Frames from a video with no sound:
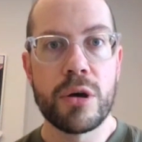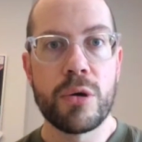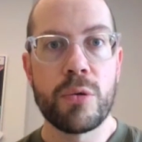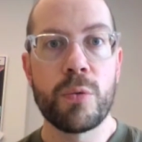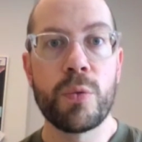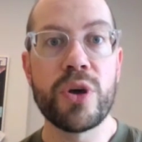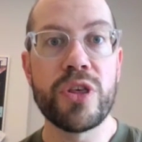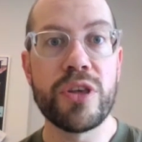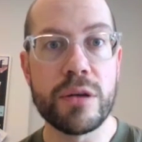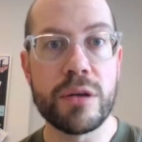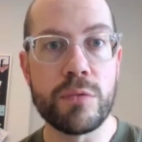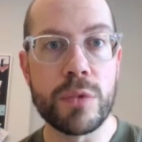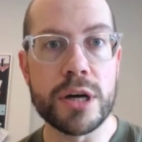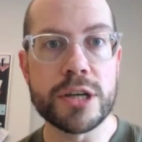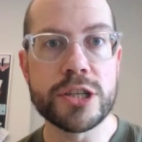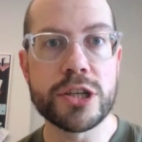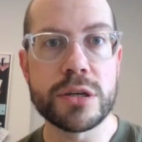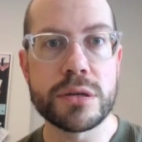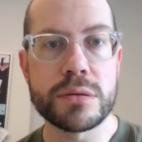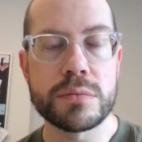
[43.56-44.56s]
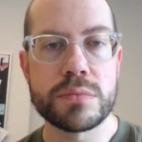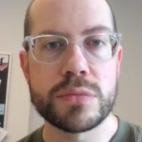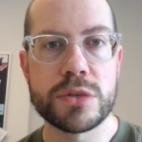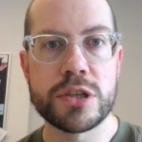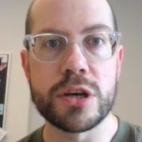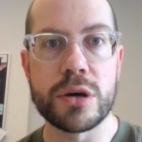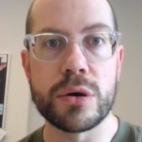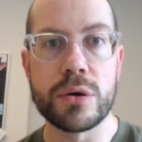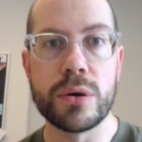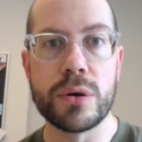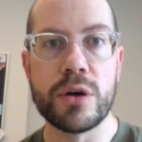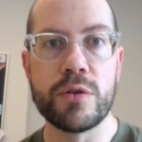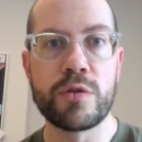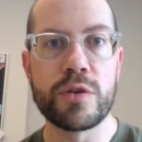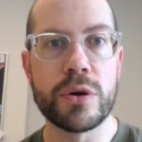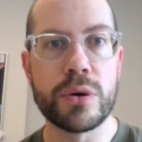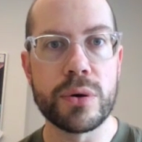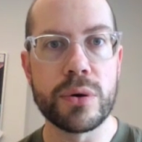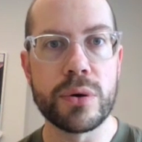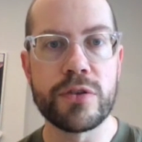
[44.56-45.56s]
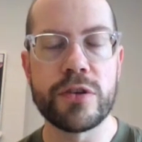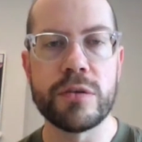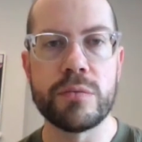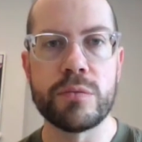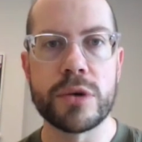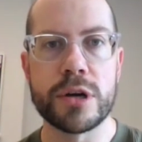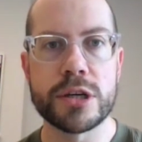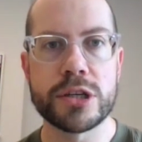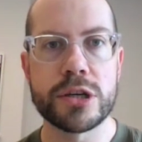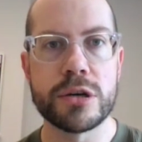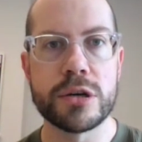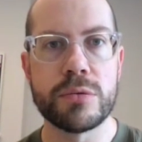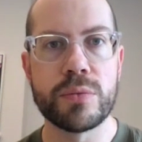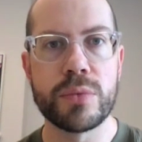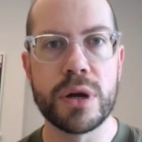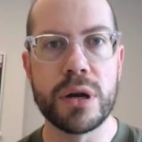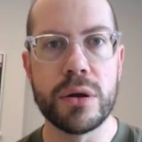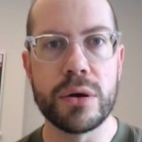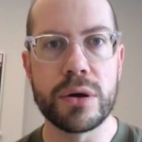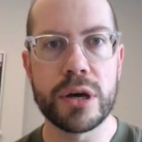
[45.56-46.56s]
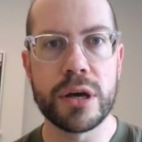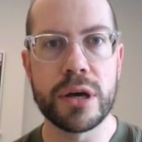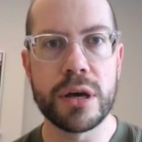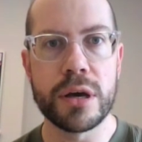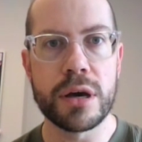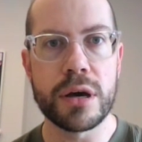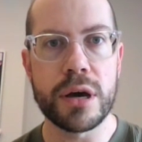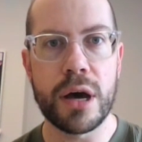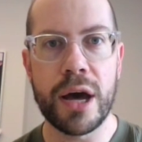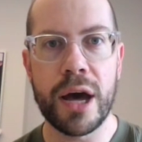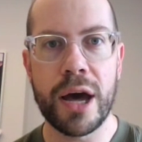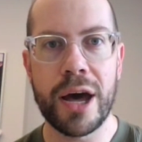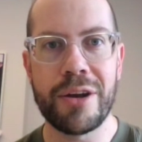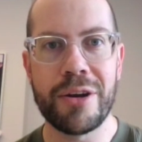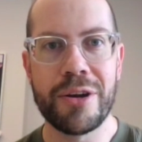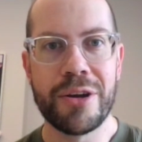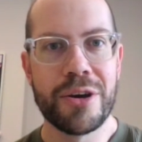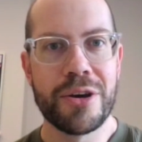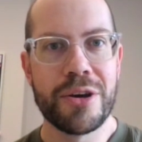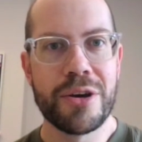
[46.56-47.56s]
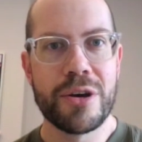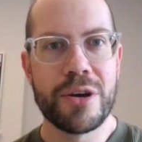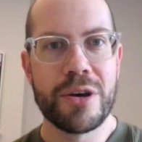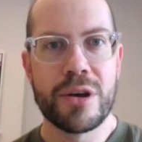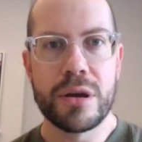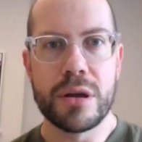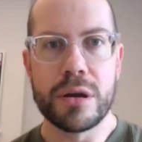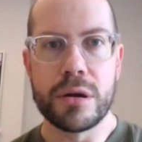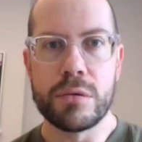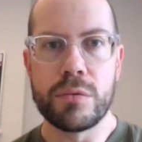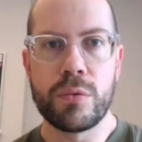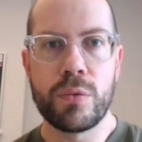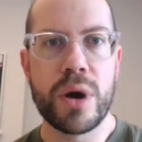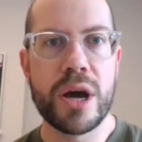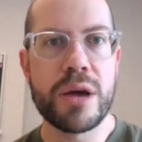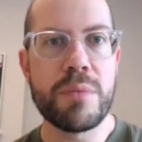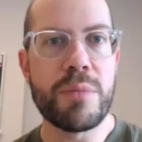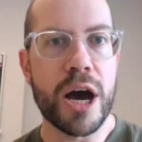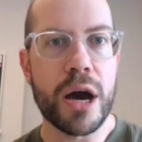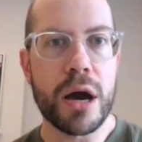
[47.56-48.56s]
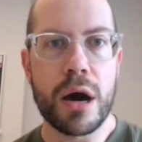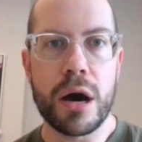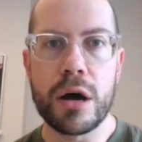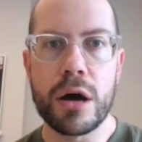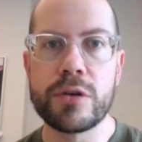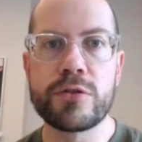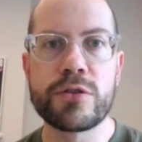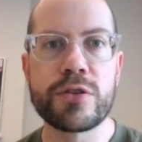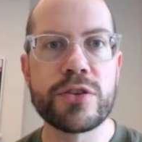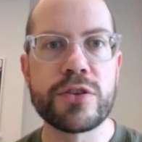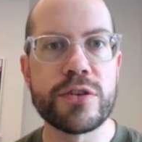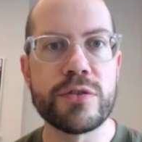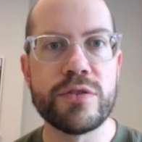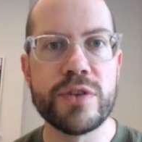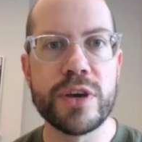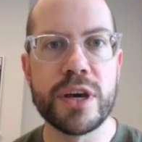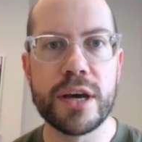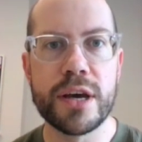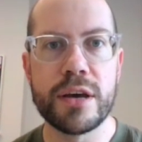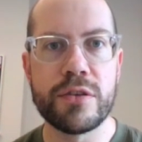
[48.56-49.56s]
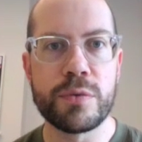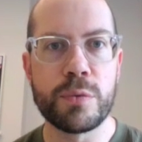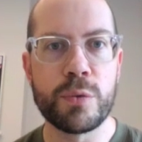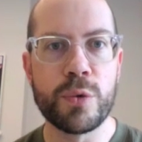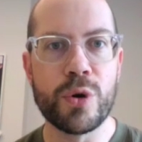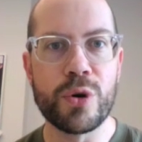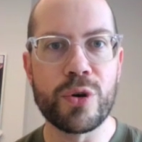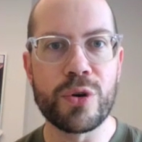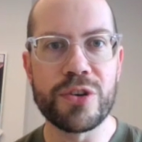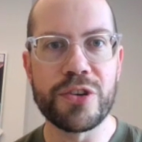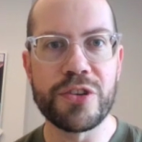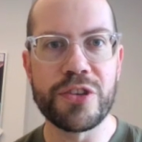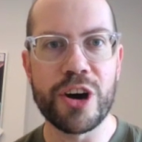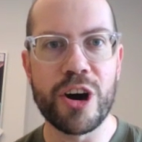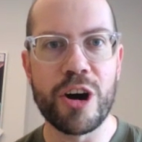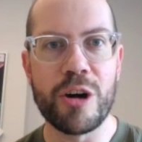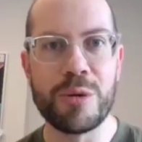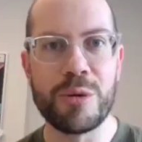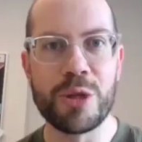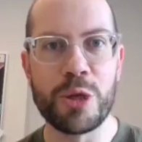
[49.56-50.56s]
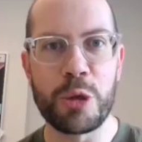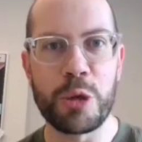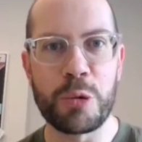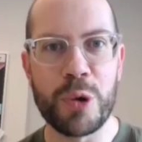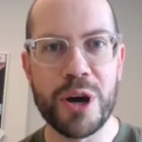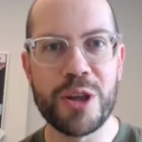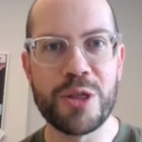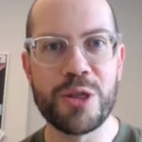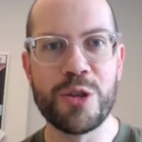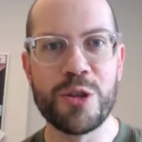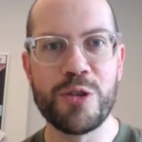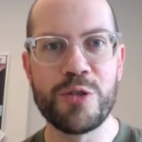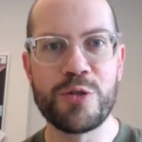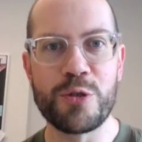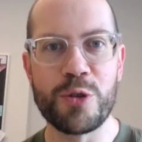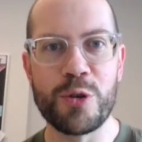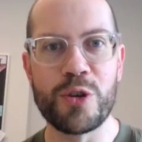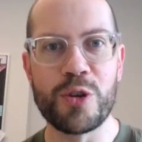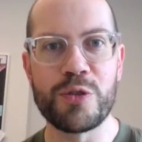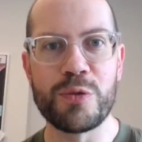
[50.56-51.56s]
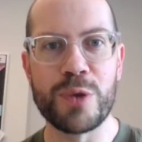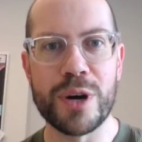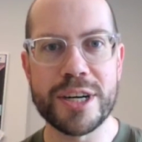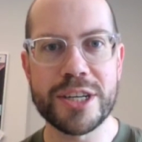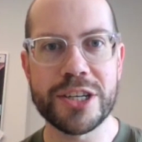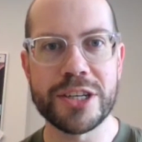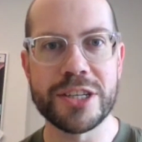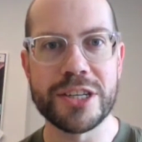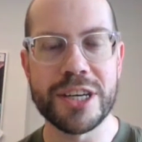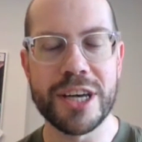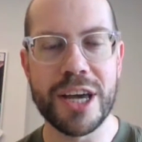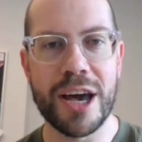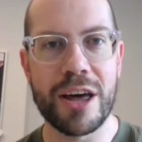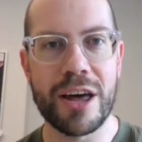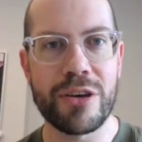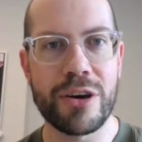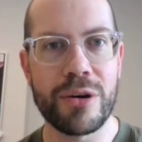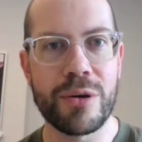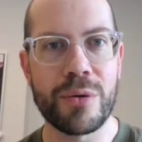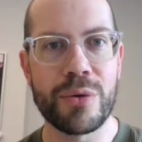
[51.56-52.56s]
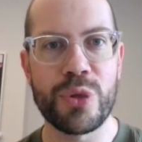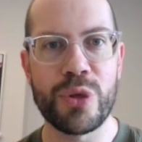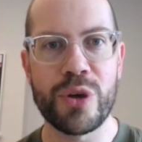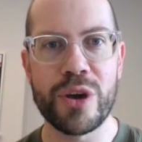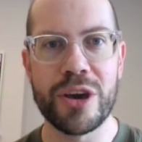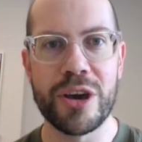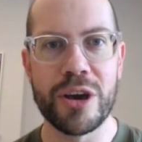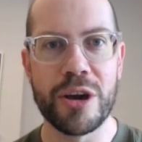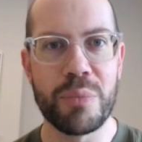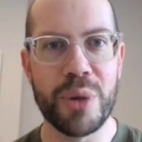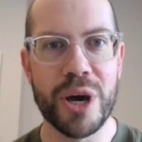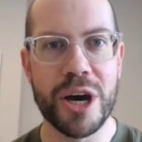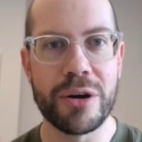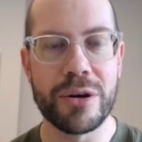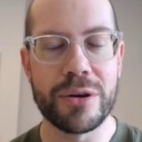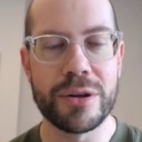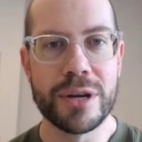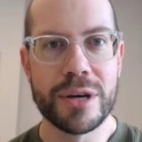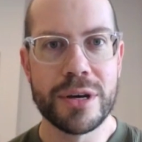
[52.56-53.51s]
within Russia. So, of course, in Russia, we're looking at way back hundreds of years, war is the common thread that draws Russia together, thinking about,